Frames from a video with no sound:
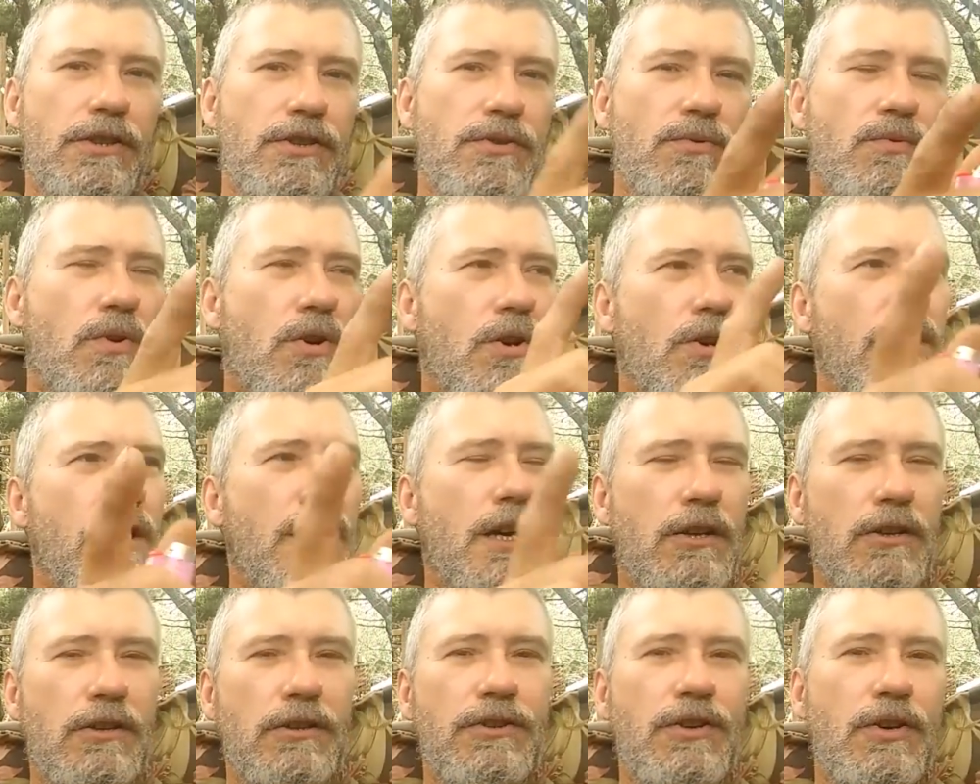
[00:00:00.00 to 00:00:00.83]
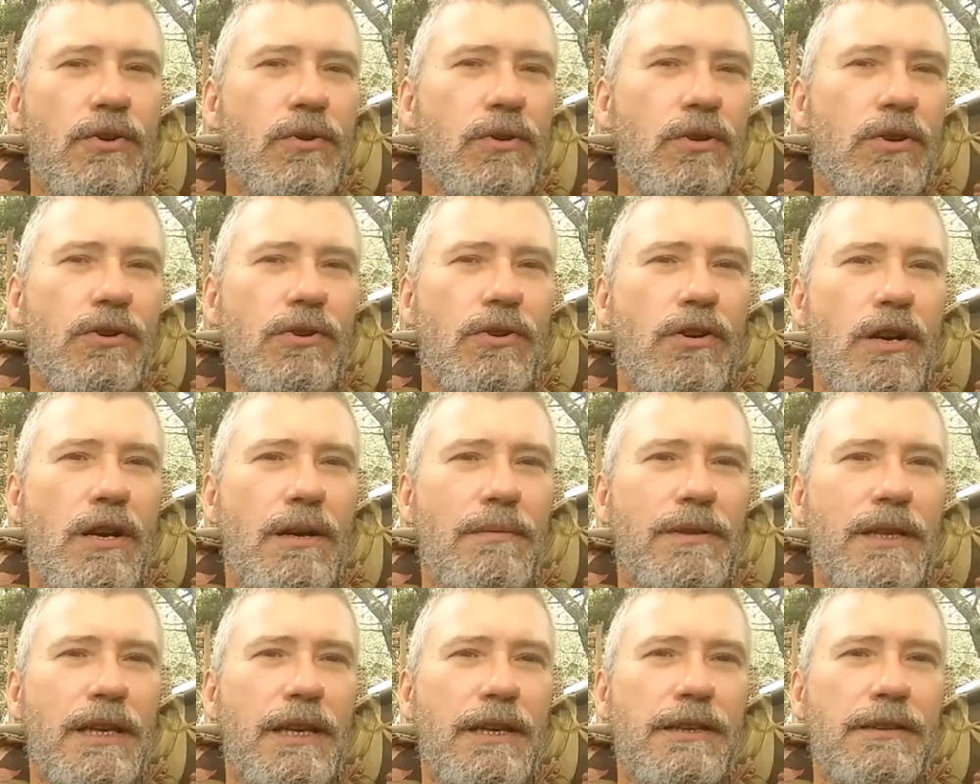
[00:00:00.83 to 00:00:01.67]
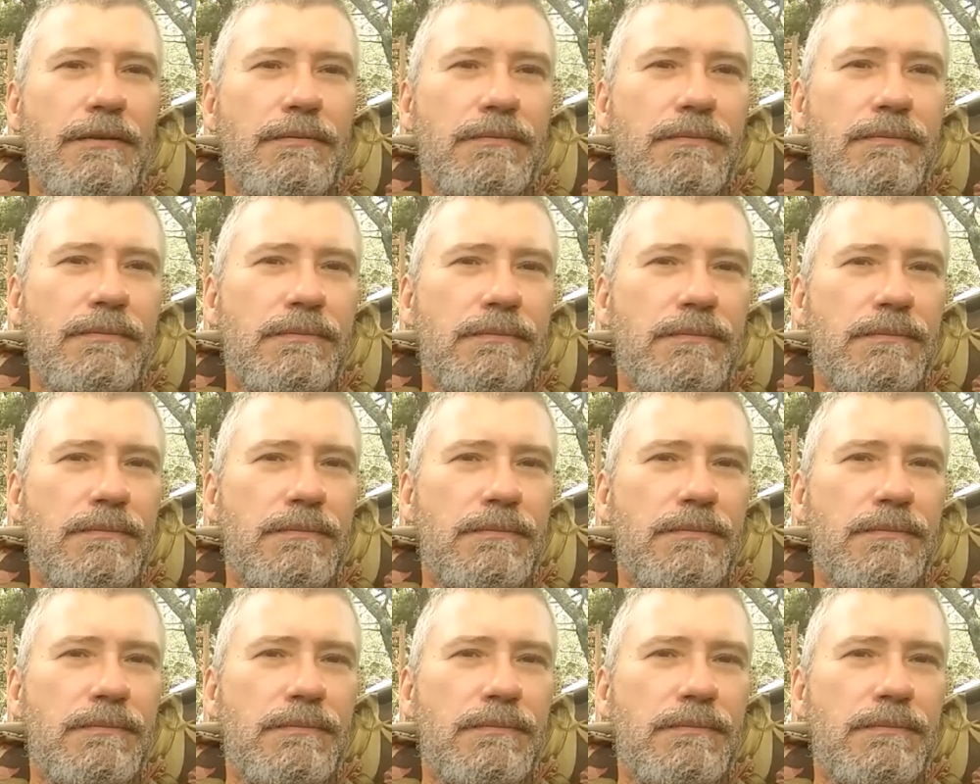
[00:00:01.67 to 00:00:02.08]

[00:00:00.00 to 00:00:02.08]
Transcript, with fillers: you are not no longer obligated.